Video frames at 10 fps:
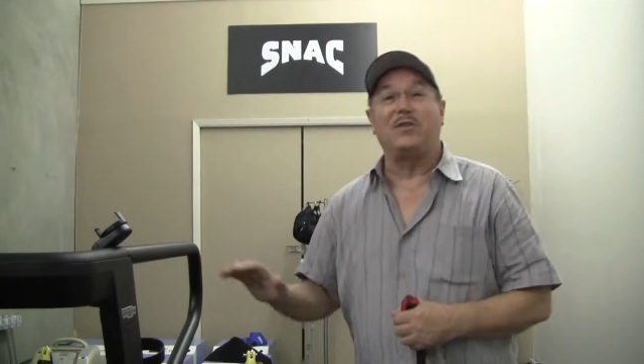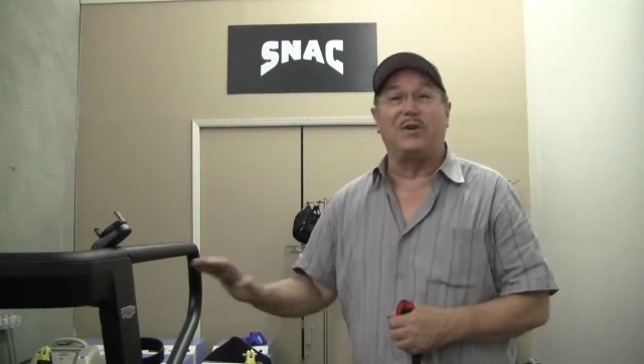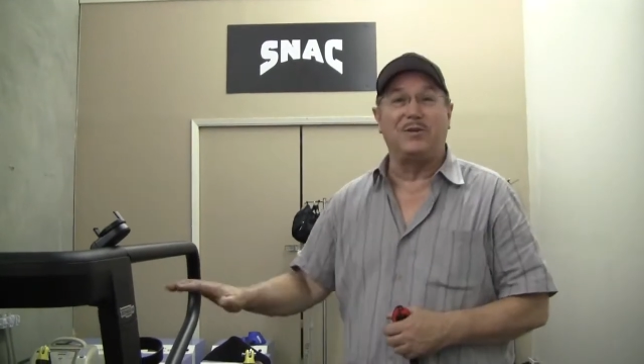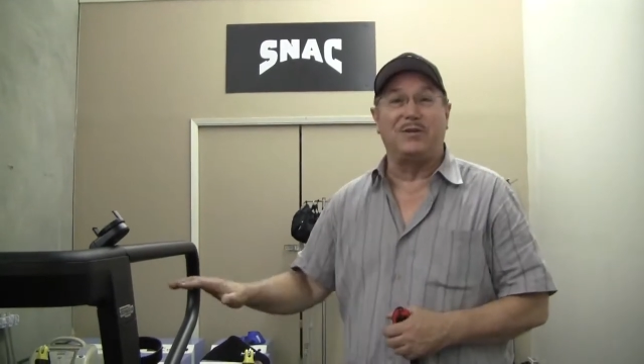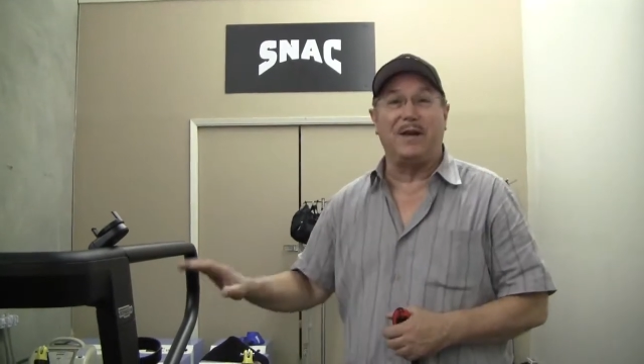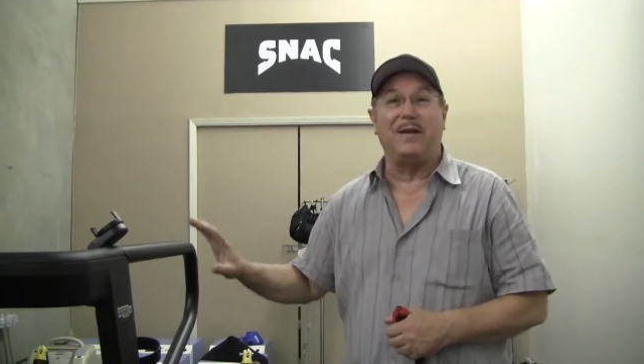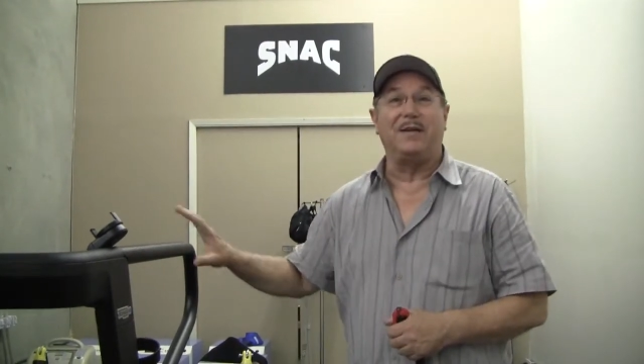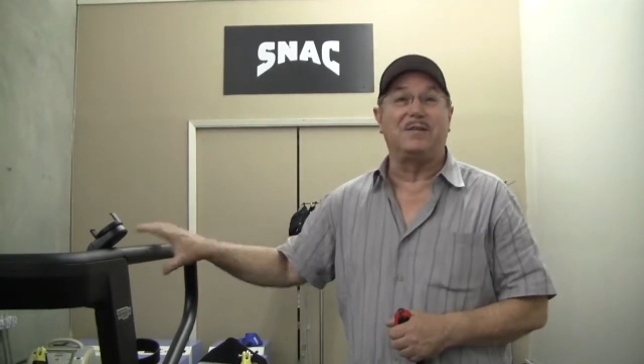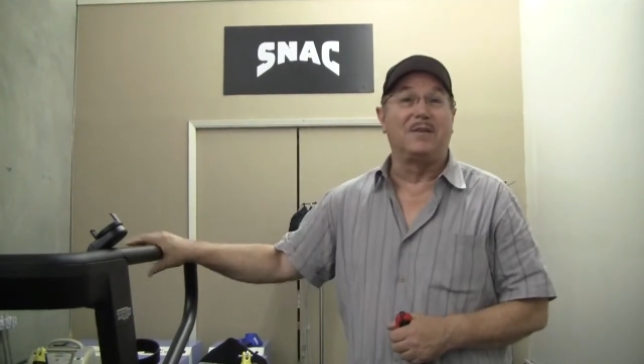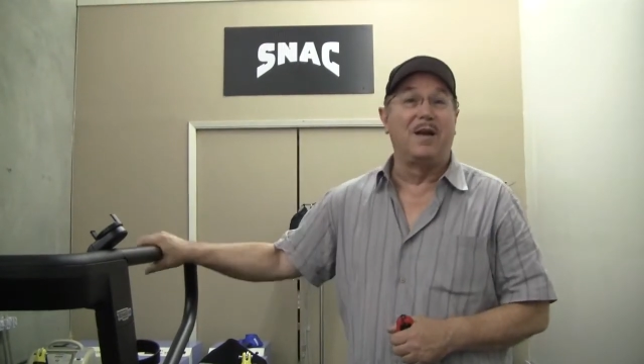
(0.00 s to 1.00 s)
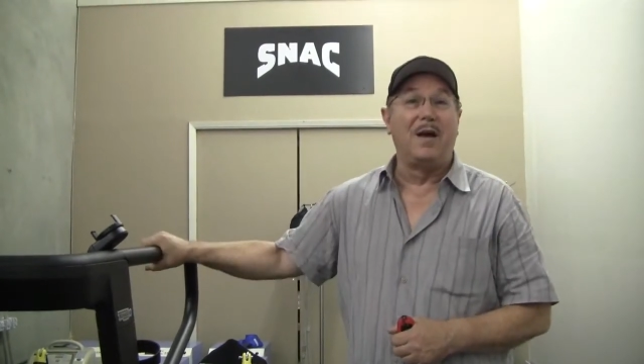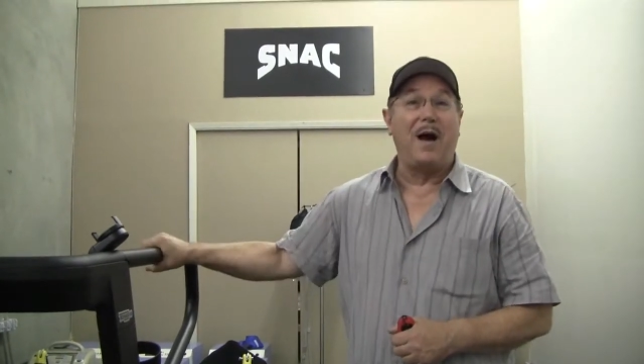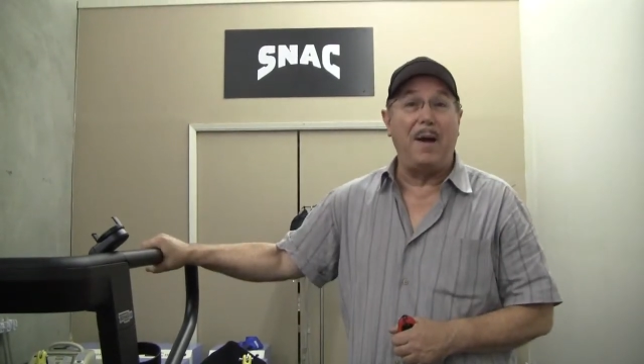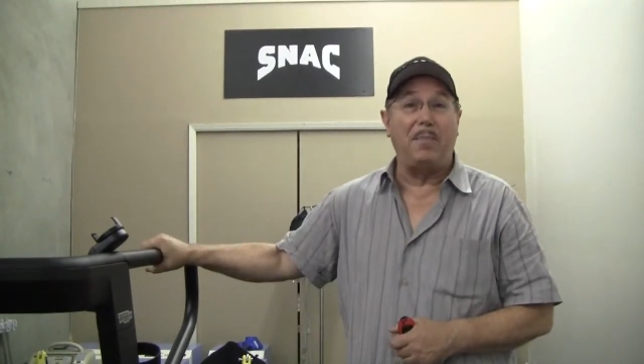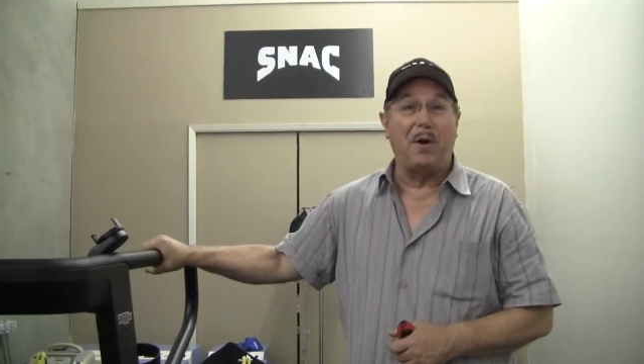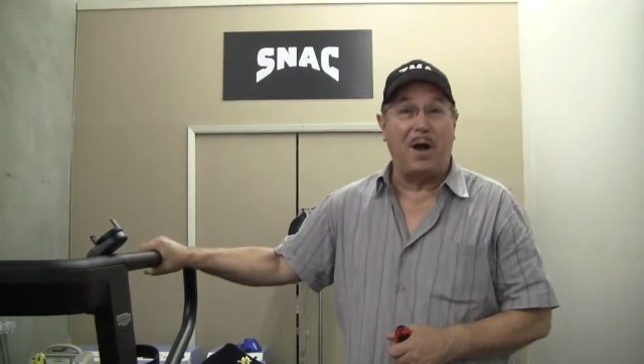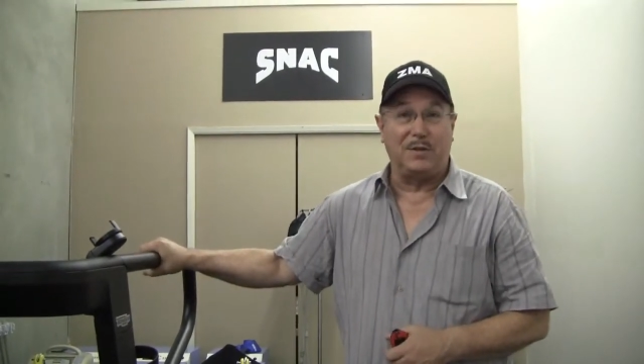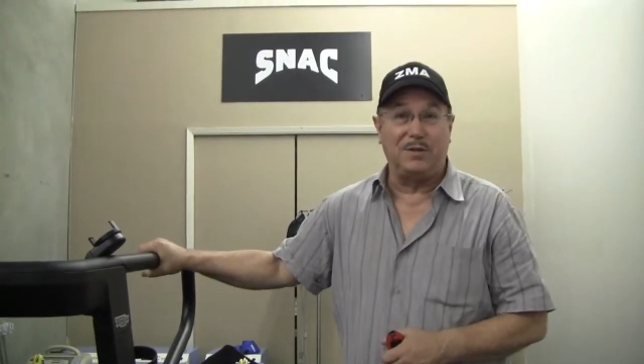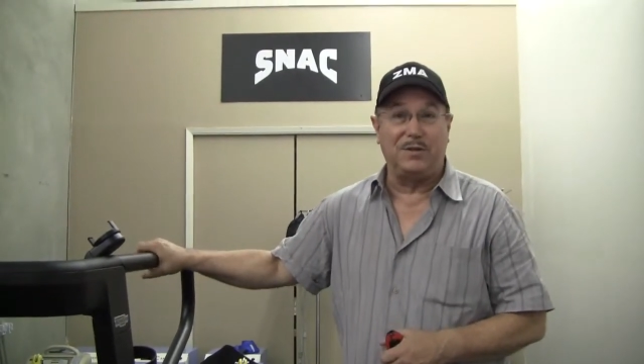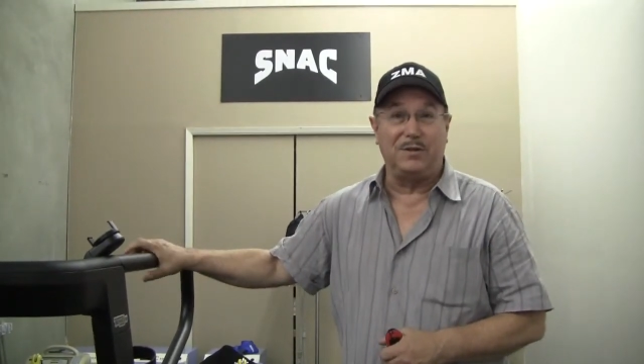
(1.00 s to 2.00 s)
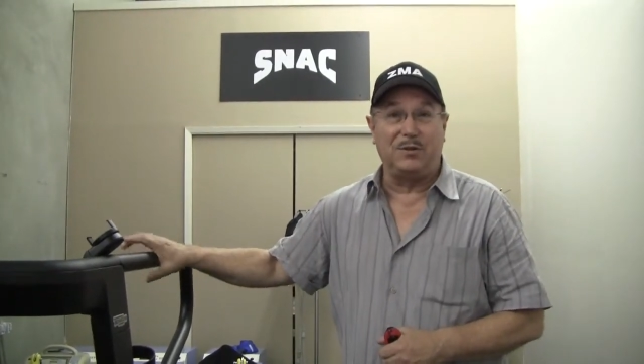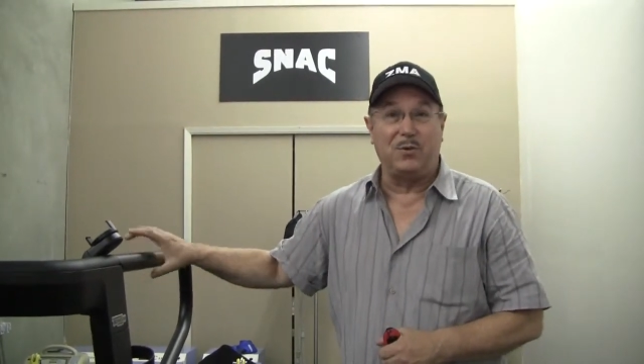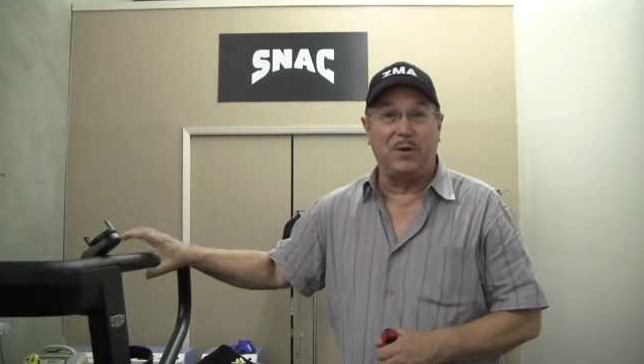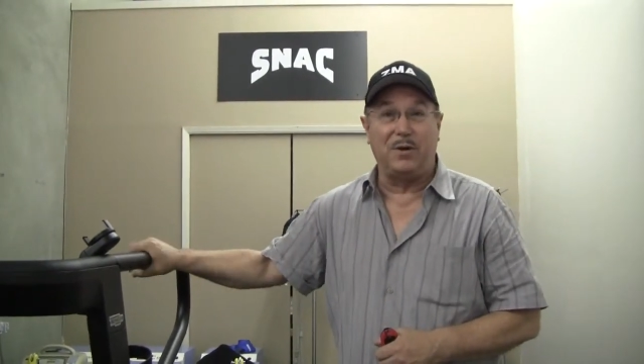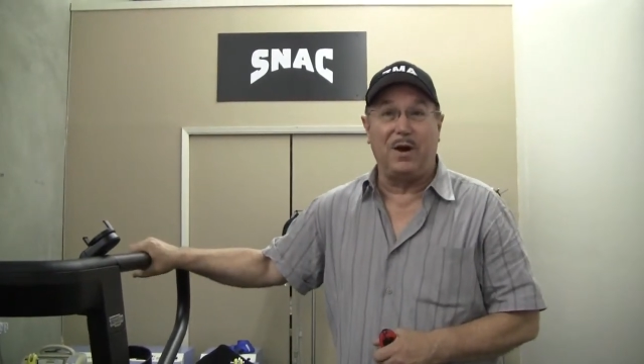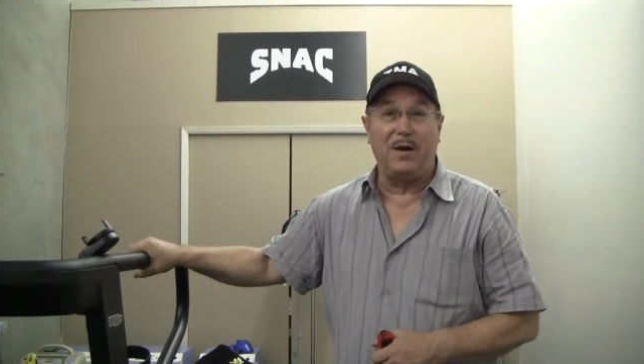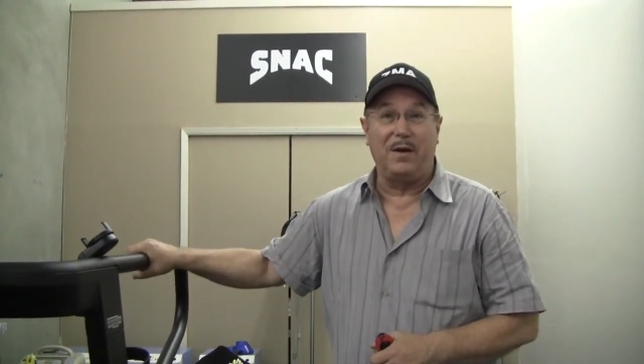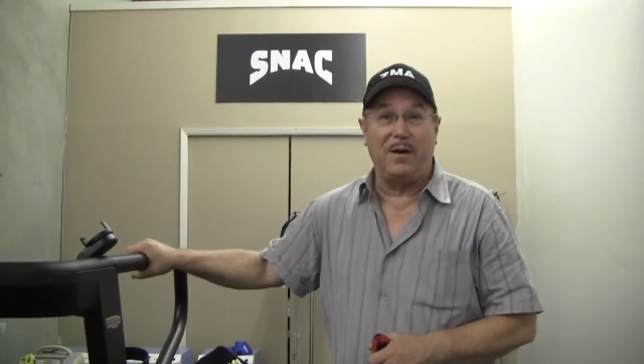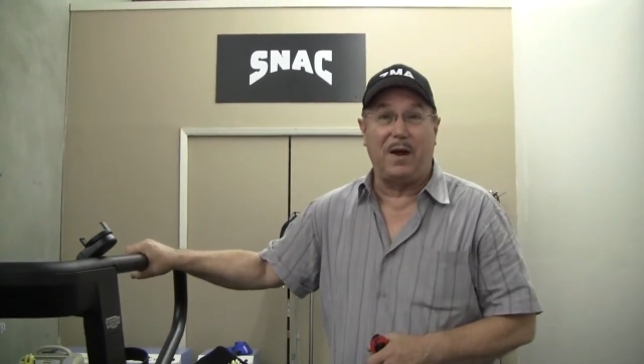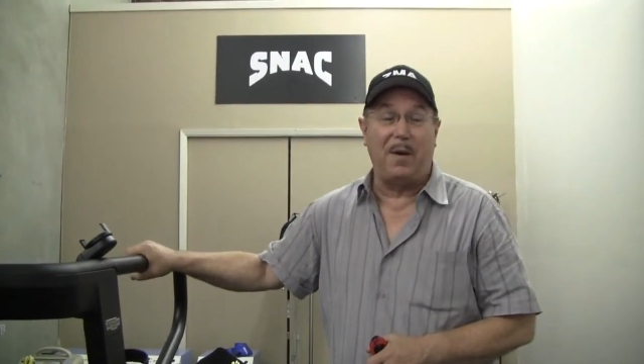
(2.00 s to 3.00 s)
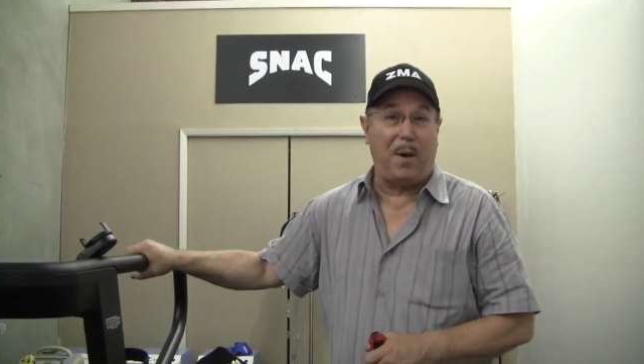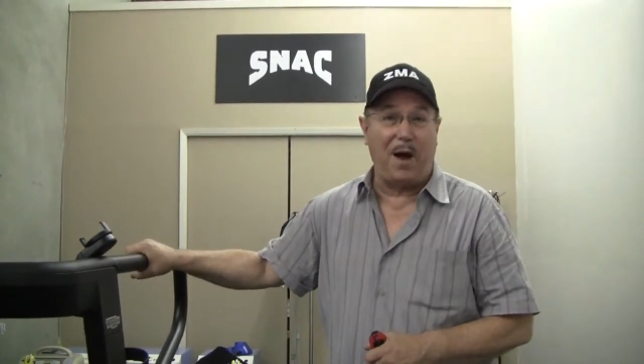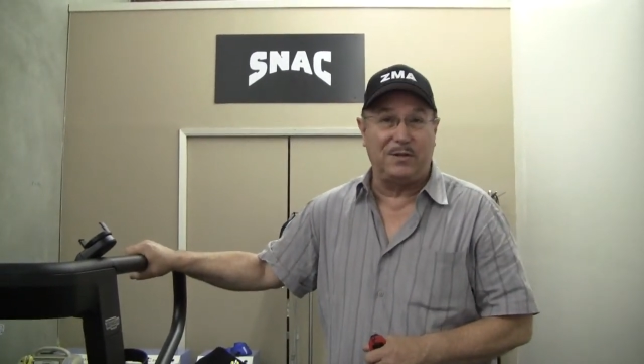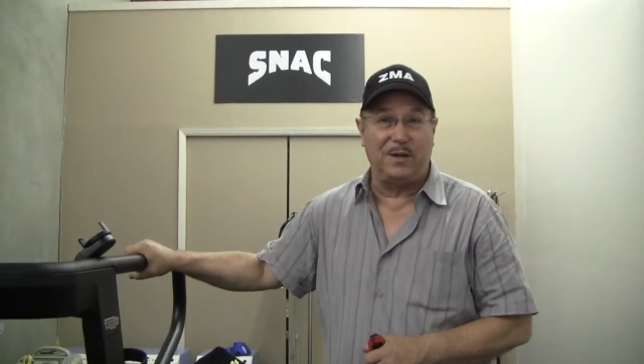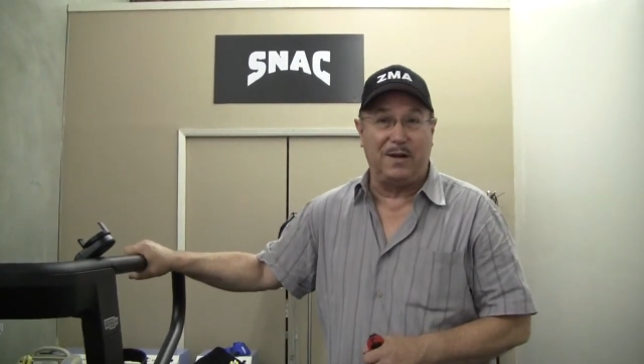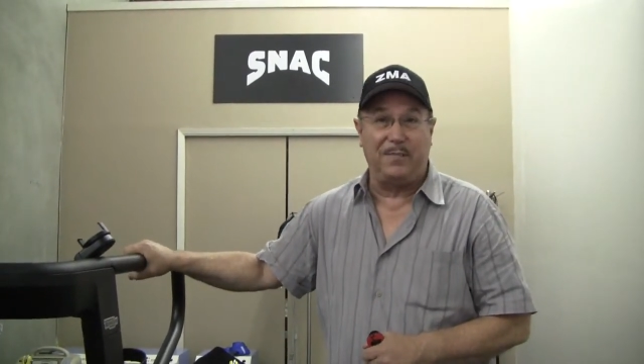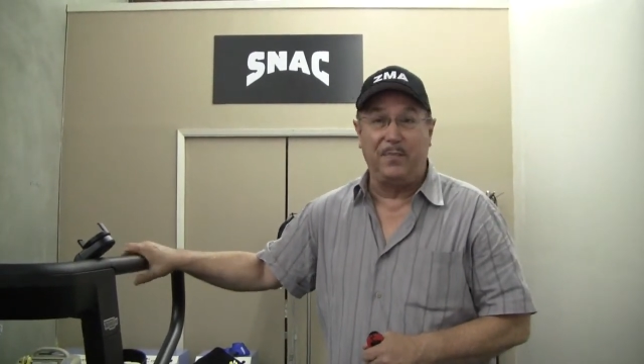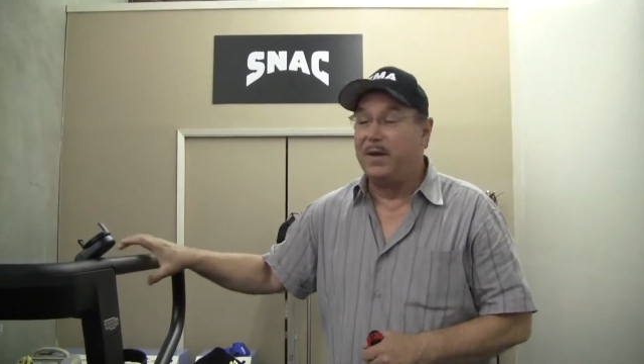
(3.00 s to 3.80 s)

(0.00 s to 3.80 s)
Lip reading: third set is hyperoxygen, so we're hypoxia.